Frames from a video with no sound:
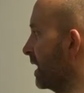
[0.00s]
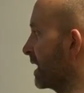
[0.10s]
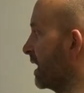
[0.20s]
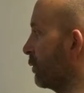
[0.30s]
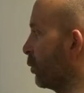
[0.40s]

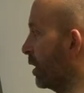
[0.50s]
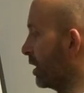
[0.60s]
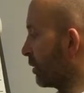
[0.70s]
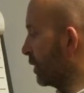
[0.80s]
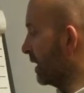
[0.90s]
Again,
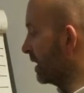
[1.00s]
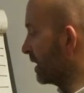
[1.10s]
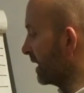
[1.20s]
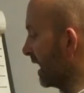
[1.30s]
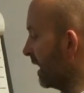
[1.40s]
work within
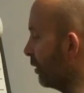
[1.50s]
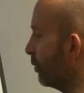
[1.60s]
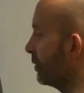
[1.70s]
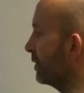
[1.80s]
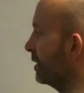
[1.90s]
can
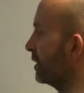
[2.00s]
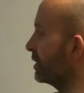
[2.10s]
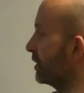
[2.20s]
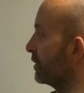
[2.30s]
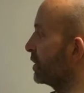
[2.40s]
help.
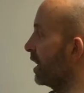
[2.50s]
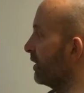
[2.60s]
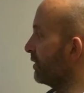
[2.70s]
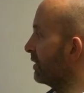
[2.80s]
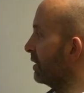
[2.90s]
You know, you
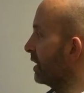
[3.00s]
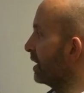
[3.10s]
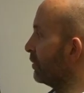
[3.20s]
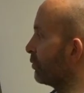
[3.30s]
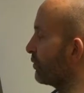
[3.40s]
can't
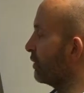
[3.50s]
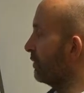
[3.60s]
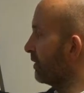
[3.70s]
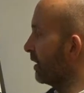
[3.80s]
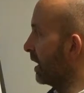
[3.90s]

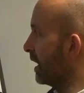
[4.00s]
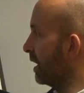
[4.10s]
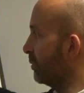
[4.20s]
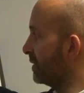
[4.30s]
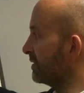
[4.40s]
improve
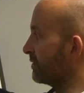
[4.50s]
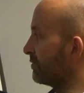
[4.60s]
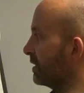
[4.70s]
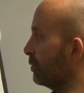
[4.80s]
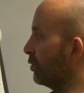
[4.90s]
a business
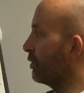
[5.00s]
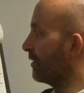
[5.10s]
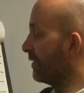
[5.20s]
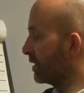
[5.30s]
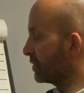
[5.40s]
stream
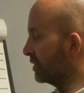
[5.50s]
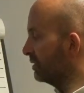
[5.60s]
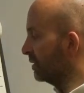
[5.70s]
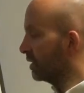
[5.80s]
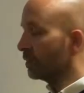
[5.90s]
or a
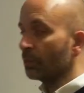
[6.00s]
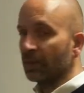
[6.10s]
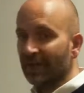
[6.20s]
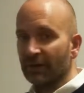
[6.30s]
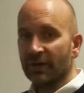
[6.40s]
function
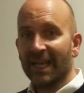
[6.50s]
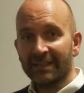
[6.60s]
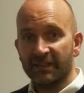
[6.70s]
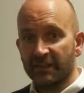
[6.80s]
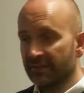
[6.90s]
without
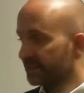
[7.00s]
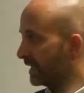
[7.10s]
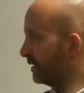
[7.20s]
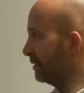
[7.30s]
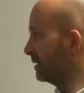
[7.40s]
landing the
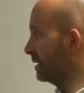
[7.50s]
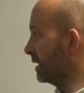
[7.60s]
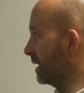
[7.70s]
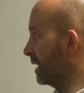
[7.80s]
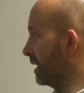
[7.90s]
sale.
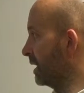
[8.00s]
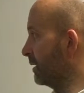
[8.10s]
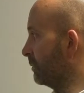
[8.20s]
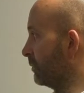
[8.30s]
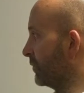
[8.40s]

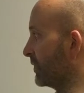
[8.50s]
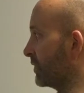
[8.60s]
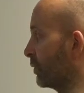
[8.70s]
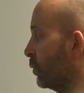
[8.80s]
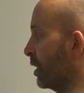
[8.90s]

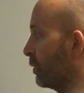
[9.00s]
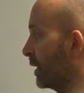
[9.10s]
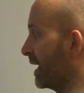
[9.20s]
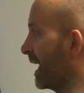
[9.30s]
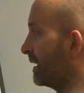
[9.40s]
So work
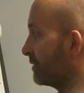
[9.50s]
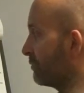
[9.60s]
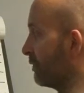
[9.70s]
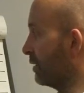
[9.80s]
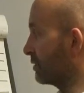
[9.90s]
within has a
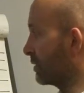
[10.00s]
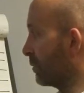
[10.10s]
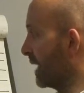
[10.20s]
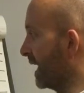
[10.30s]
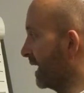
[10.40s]
role to
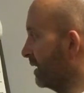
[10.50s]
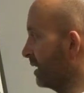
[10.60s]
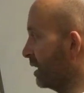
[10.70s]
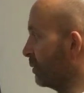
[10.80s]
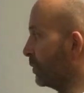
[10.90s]
play,
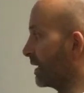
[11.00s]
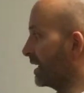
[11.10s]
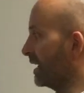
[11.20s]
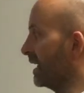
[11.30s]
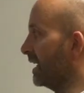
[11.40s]
but
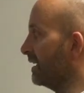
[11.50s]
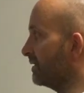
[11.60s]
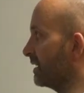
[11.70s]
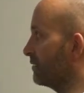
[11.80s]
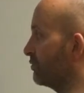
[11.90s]
is
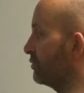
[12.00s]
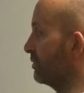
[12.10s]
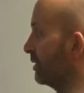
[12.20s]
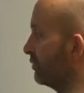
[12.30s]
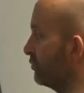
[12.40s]
it
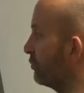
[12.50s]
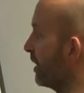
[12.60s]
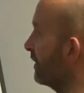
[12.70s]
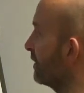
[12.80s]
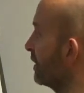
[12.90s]

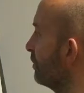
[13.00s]
driving